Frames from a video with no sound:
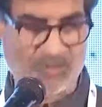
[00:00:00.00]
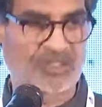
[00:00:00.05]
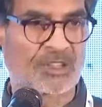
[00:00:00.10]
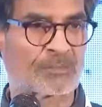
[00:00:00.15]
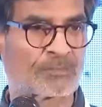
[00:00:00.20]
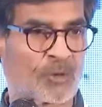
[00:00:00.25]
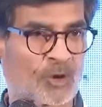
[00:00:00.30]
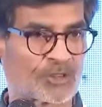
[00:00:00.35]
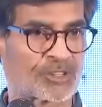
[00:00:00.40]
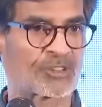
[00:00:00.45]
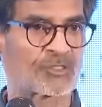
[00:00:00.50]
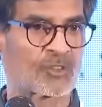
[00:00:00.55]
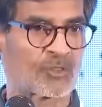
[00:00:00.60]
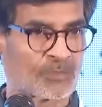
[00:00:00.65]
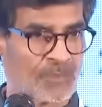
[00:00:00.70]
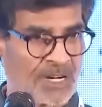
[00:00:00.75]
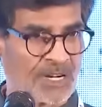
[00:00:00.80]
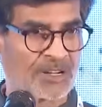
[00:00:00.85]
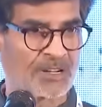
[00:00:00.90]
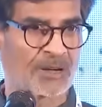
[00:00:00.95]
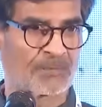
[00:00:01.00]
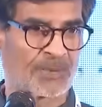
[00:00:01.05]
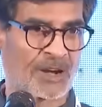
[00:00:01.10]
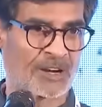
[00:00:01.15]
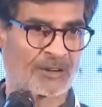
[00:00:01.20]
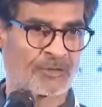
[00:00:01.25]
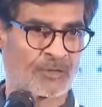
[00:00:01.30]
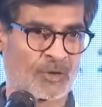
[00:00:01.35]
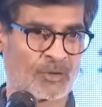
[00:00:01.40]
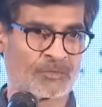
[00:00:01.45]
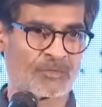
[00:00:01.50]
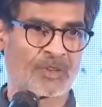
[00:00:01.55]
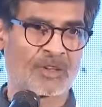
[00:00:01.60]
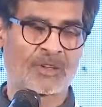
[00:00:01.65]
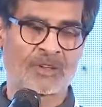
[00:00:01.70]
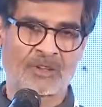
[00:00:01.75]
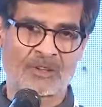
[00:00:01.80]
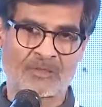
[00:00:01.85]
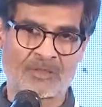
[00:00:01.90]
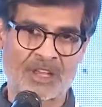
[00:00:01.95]
the importance of building a platform
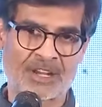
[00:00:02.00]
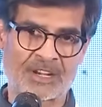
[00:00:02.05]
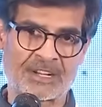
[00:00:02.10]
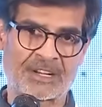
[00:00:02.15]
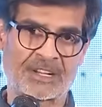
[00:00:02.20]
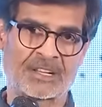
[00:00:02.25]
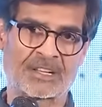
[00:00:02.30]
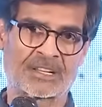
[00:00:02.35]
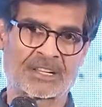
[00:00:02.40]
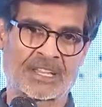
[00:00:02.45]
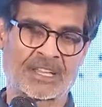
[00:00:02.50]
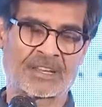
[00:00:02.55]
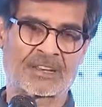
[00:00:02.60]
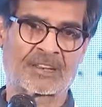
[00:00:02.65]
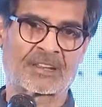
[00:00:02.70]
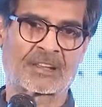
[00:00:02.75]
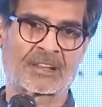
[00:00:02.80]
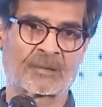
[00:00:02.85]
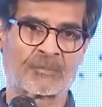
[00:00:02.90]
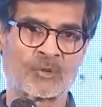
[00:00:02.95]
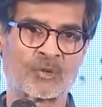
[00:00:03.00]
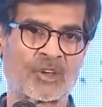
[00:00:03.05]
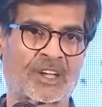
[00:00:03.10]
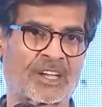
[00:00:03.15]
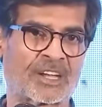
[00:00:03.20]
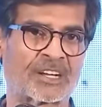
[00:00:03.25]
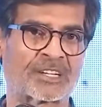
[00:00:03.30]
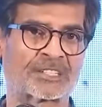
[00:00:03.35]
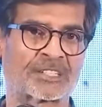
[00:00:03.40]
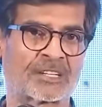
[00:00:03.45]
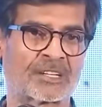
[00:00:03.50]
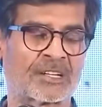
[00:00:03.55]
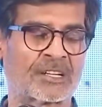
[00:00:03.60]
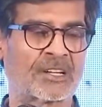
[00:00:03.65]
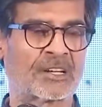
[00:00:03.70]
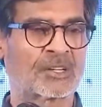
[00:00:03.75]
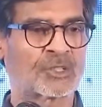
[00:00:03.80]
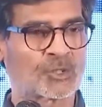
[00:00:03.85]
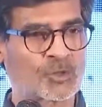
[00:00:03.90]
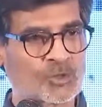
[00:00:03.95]
where India can communicate
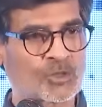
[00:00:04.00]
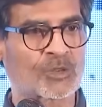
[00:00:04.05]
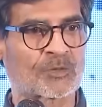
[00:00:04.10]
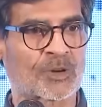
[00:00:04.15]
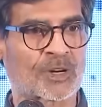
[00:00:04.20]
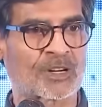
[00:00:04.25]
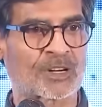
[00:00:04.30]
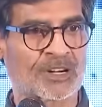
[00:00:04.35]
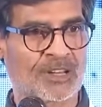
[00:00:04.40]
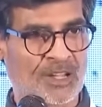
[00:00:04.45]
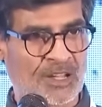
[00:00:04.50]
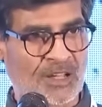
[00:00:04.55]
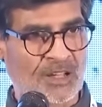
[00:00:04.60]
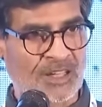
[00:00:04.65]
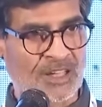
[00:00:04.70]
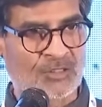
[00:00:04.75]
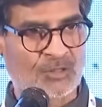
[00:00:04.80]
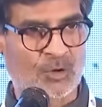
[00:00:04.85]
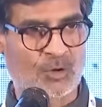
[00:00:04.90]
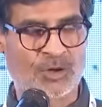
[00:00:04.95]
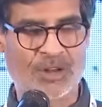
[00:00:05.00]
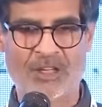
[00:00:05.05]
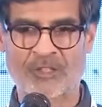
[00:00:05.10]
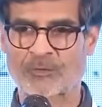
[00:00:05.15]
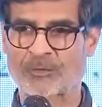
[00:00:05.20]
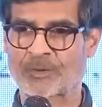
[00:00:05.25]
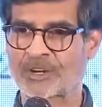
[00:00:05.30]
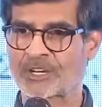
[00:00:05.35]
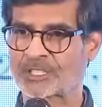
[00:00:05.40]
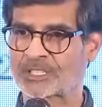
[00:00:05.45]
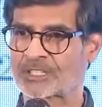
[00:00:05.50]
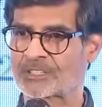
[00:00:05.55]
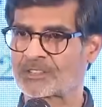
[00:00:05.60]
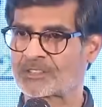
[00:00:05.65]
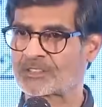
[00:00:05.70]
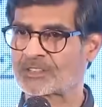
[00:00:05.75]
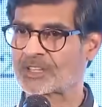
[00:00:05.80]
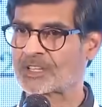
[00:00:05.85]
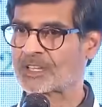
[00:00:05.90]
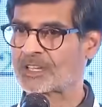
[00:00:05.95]
to the world its own
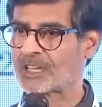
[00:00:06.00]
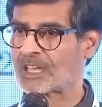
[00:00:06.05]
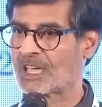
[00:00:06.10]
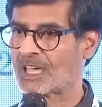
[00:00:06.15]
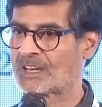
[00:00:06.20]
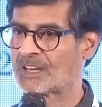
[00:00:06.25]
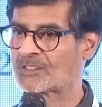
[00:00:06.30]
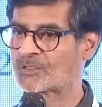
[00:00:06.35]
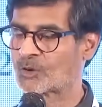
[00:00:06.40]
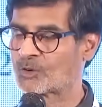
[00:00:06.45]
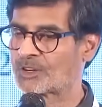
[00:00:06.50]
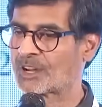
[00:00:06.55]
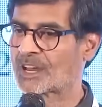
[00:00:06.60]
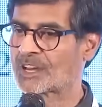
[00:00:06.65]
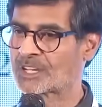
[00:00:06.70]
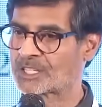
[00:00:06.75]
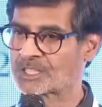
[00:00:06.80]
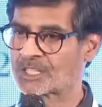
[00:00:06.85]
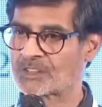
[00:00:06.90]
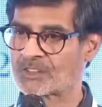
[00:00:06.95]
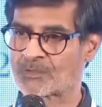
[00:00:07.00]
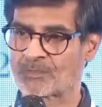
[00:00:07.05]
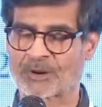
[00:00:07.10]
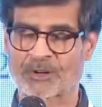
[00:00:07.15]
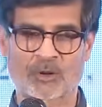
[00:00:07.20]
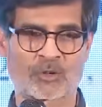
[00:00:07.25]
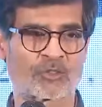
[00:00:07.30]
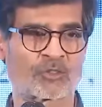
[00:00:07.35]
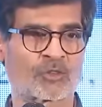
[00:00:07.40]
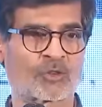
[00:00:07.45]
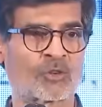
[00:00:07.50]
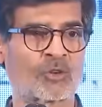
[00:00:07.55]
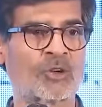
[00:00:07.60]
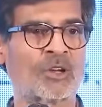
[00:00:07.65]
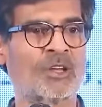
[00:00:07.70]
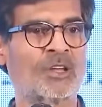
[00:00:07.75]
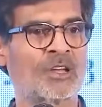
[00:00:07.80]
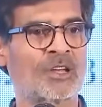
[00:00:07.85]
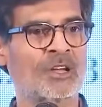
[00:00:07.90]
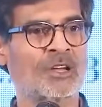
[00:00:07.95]
aspirations and its own directions, but also
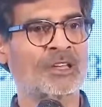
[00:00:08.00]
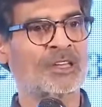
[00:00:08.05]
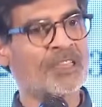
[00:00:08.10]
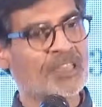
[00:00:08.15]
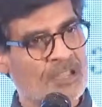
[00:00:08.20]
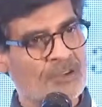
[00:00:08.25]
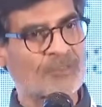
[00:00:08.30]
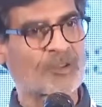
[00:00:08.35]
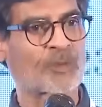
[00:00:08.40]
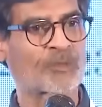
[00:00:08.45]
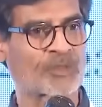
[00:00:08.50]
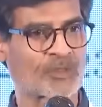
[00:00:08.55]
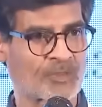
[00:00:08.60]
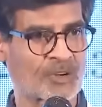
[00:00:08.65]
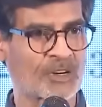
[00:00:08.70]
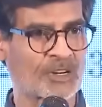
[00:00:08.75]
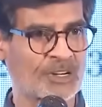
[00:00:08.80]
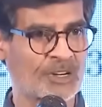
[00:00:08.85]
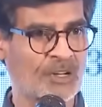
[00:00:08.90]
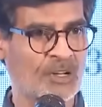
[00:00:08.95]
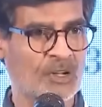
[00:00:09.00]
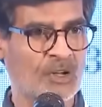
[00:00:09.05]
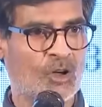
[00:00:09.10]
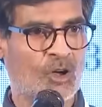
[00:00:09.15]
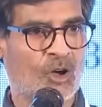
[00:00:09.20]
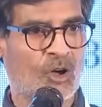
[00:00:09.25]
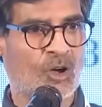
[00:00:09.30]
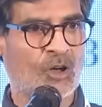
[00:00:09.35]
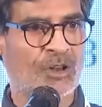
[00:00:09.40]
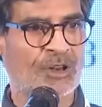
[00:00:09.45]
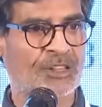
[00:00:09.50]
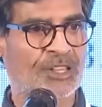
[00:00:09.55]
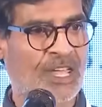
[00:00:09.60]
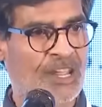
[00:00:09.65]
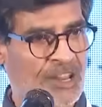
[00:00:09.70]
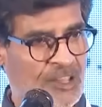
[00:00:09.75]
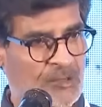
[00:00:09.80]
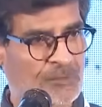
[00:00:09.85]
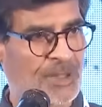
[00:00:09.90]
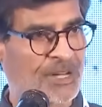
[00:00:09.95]
hear from the world on their
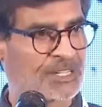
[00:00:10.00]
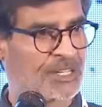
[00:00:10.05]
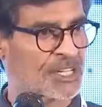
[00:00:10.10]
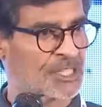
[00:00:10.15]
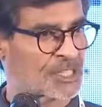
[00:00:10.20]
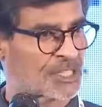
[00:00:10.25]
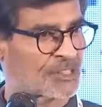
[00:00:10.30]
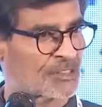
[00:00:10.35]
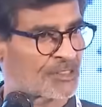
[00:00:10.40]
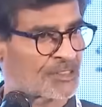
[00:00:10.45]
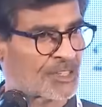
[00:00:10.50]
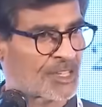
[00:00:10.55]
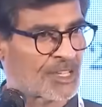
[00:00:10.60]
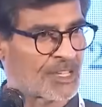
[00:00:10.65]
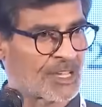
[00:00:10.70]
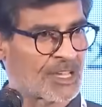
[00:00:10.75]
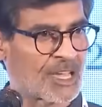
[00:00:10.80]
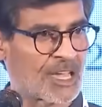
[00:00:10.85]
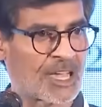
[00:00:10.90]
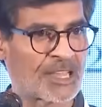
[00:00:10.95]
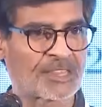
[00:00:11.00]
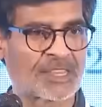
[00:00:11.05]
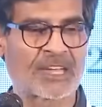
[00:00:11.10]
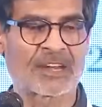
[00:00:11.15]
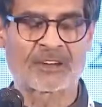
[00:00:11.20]
expectations and their